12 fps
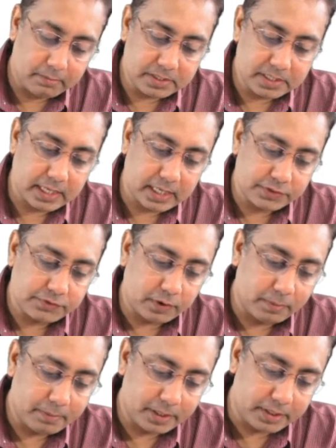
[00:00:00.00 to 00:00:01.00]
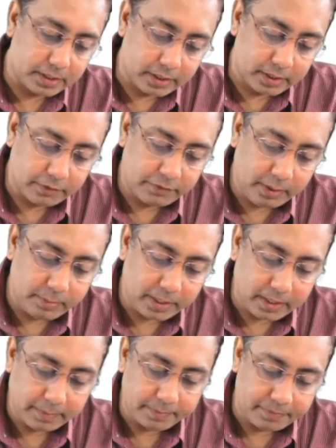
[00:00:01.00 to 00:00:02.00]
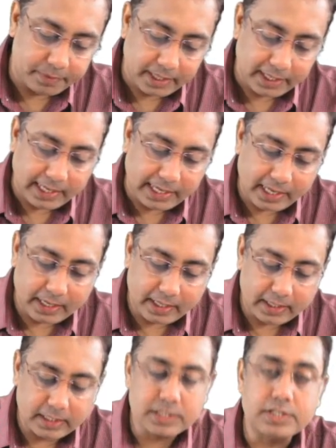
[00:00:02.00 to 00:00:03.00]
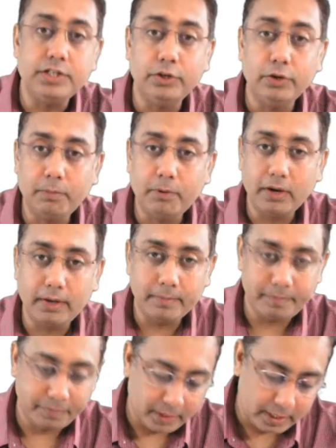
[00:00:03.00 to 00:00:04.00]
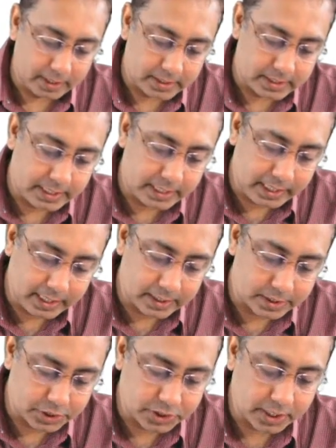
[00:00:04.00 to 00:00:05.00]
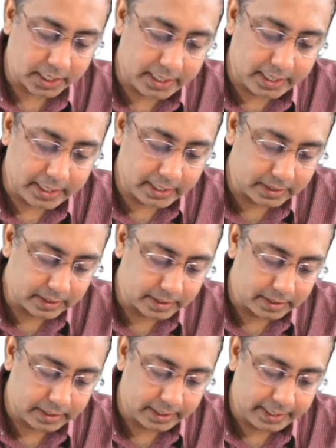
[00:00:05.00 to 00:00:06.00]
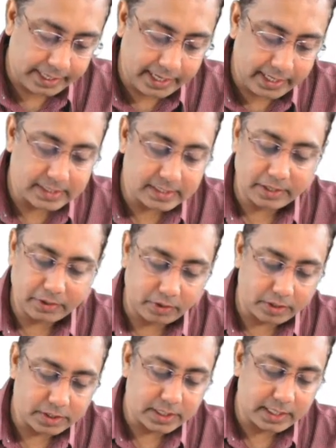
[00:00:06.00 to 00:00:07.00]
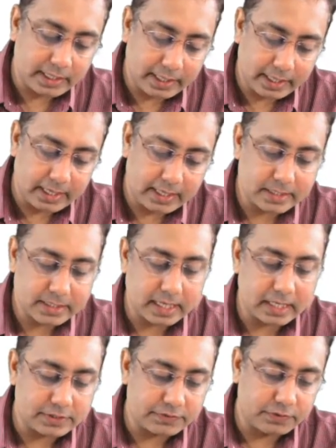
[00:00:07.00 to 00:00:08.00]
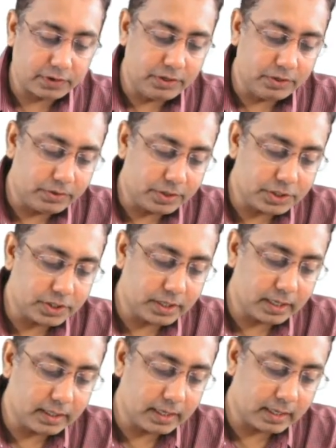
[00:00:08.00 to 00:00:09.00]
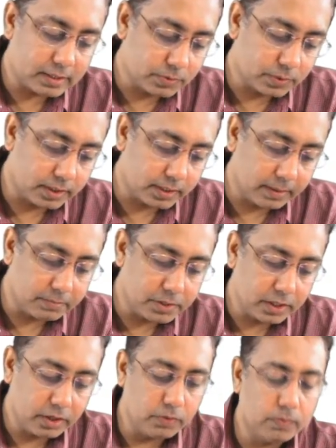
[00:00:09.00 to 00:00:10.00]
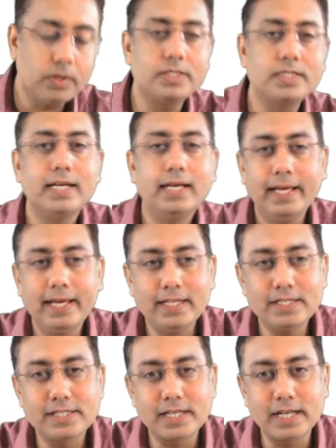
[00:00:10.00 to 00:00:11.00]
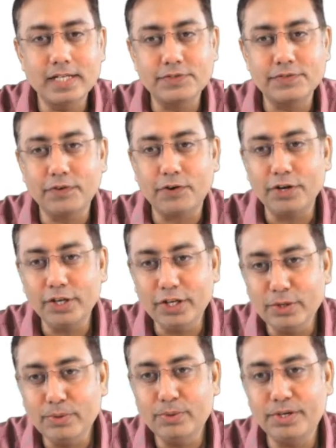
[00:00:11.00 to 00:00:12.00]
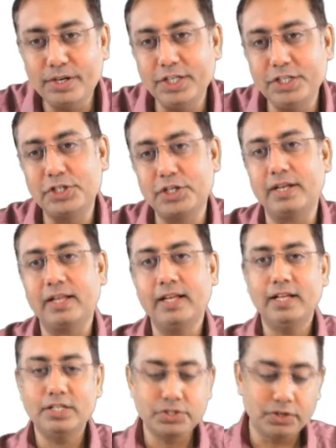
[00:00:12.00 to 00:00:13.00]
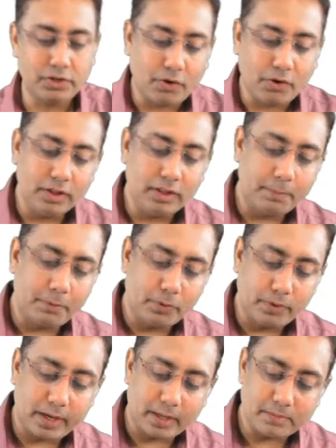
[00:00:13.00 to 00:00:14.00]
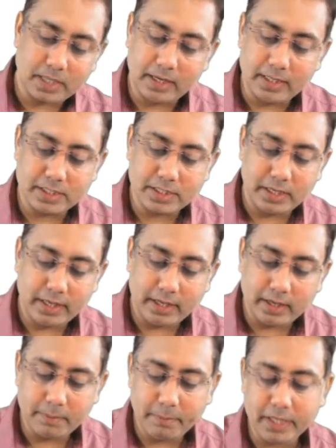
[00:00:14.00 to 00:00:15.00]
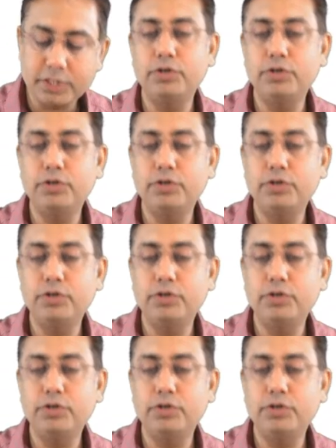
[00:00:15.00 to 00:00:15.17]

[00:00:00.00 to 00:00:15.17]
M stands for maternal female, N is newborn, C is child health, A is adolescent, N stands for nutrition, and that is what the MCQ was. N stands for nutrition. So all the programs are listed here.